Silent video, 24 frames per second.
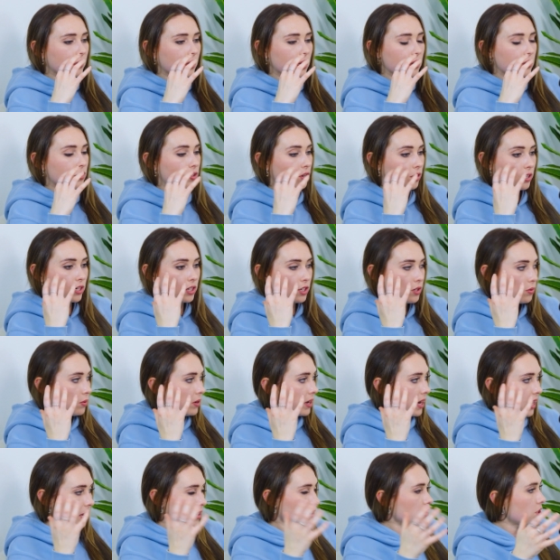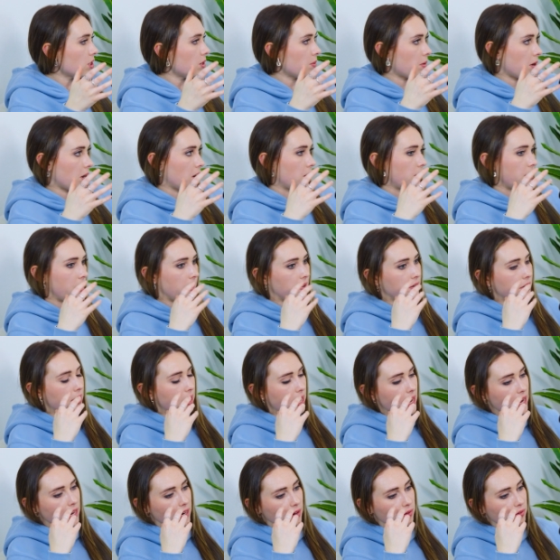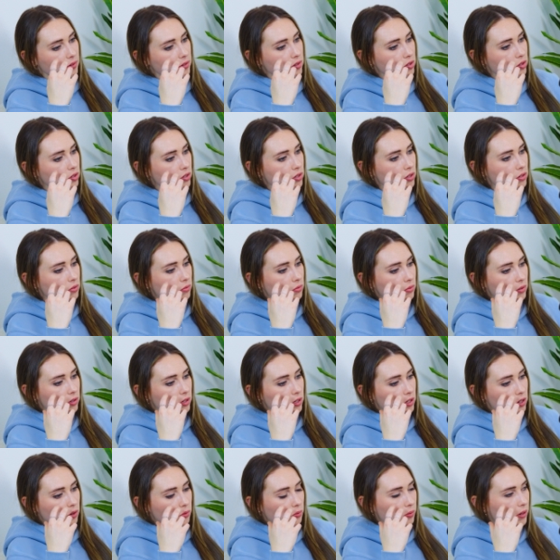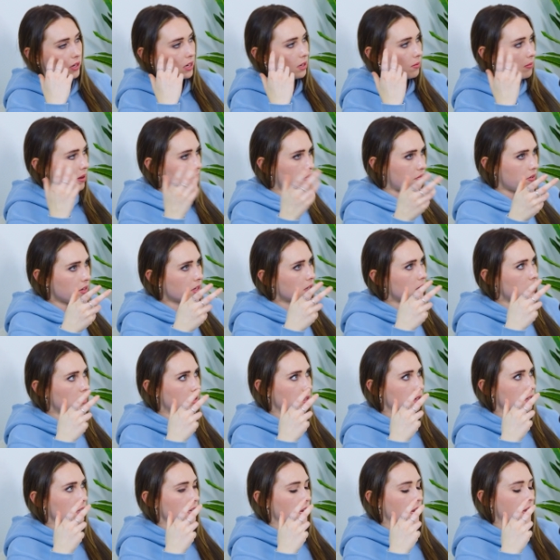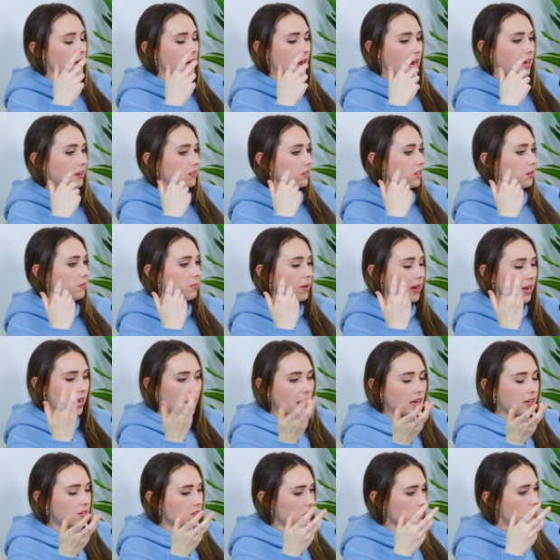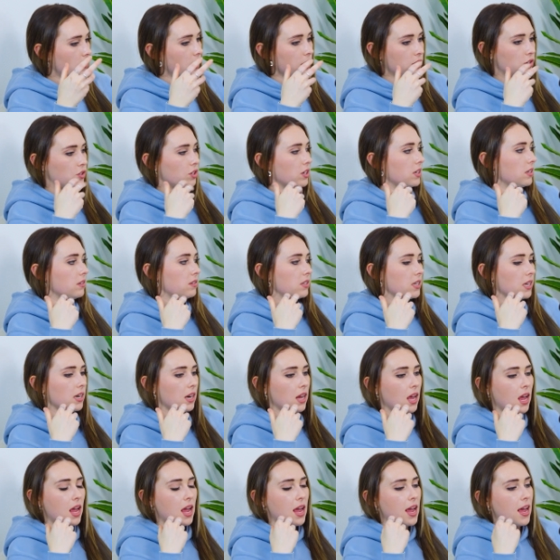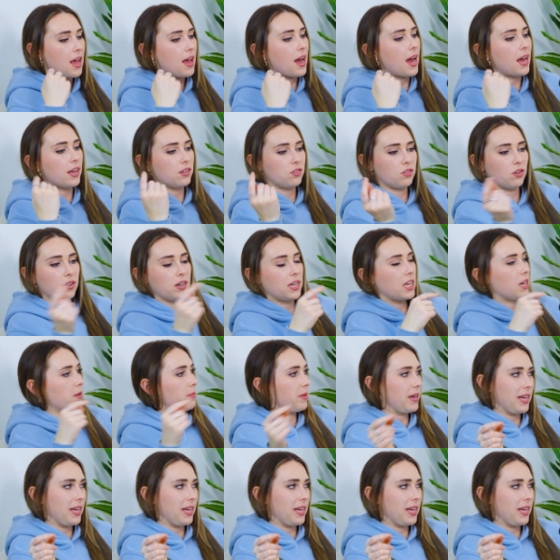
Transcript: started doing energy work around it, and I was just, reading my fields and asking my guides the questions, and I started getting my